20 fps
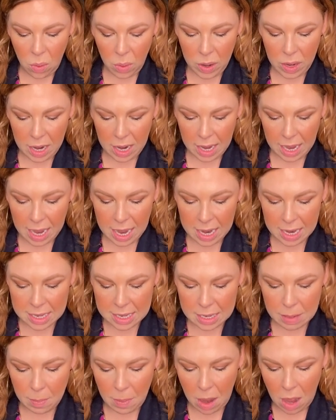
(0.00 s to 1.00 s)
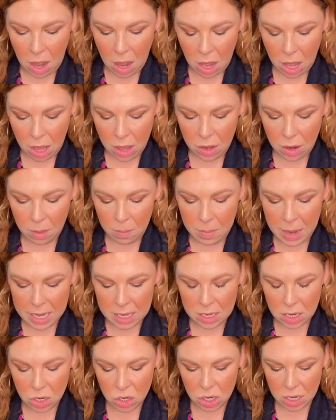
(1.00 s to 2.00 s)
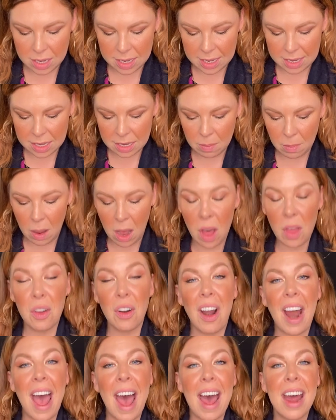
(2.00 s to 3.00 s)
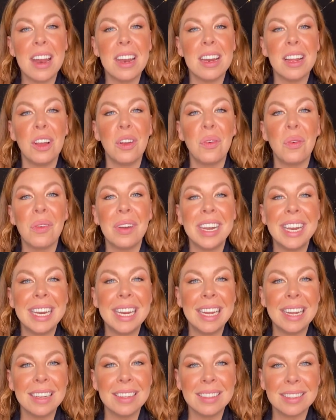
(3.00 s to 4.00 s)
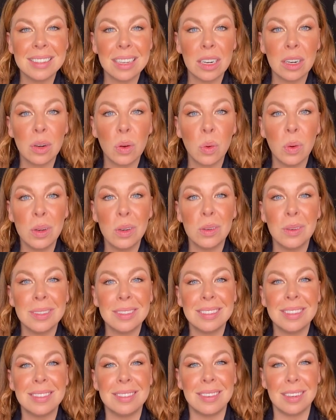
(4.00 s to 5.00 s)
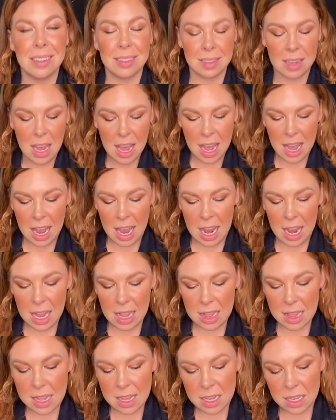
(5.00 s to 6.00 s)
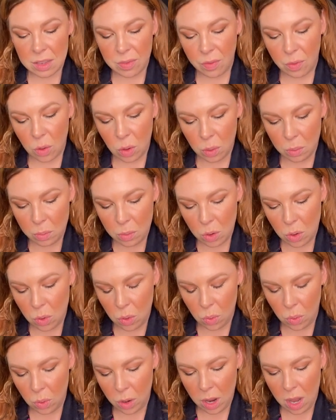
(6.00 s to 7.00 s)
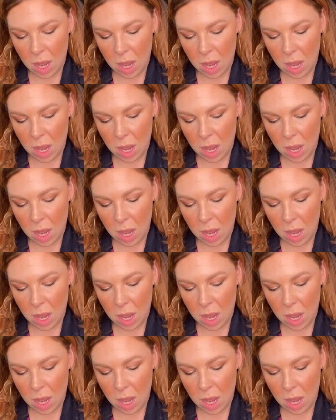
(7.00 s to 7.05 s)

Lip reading: going to get some other messages and some other added ingredients that are going to assist us in this full moon.